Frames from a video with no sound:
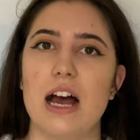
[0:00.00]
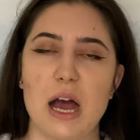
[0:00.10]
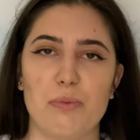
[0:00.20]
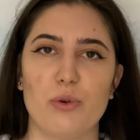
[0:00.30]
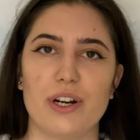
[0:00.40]

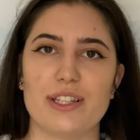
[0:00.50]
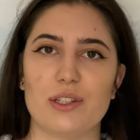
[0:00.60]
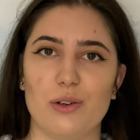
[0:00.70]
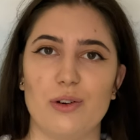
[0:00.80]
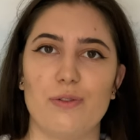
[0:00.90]
upwards
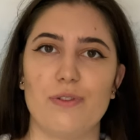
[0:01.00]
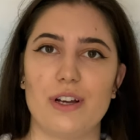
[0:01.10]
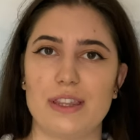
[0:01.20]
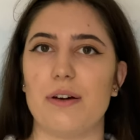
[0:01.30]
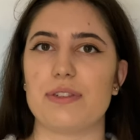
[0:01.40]
of
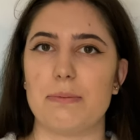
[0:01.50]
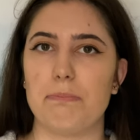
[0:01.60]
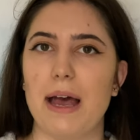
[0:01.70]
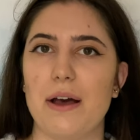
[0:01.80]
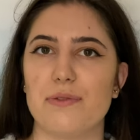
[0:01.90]
a thousand
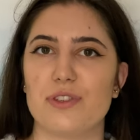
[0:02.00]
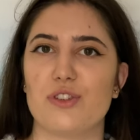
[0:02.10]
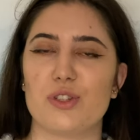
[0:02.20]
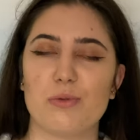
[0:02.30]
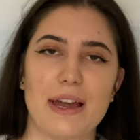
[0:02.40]
pounds
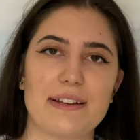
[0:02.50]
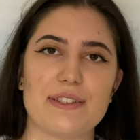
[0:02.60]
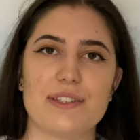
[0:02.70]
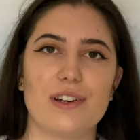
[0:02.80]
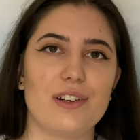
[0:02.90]
just to
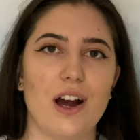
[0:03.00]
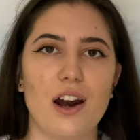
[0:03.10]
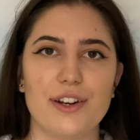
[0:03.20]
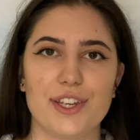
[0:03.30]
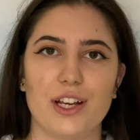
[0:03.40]
access an
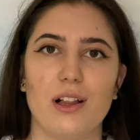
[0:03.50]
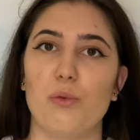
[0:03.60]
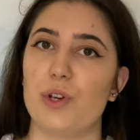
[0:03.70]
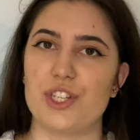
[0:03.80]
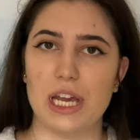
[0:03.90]
article
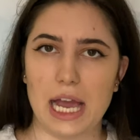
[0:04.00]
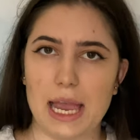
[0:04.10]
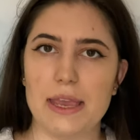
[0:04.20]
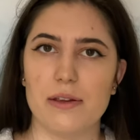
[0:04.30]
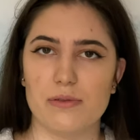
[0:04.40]
which
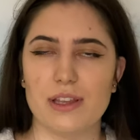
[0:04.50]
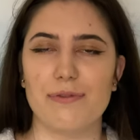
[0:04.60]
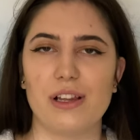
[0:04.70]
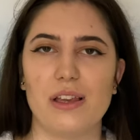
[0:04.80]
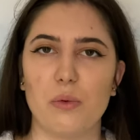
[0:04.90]
I
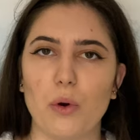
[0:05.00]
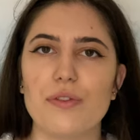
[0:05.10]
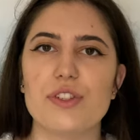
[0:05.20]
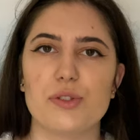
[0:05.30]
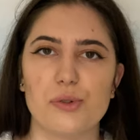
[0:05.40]
definitely
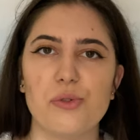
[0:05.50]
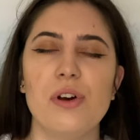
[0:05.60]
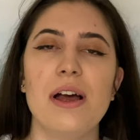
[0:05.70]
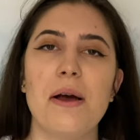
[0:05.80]
won't do